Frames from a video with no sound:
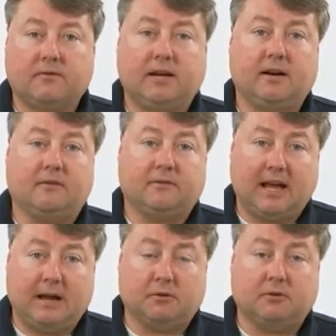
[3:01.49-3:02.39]
feet of
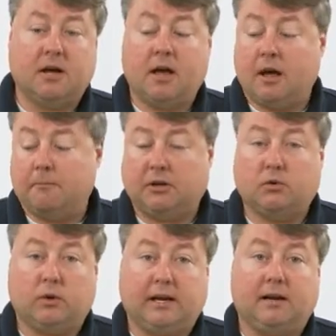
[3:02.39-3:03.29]
cable
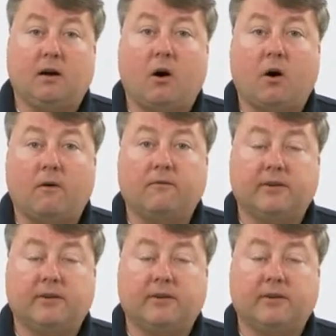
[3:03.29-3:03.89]
between all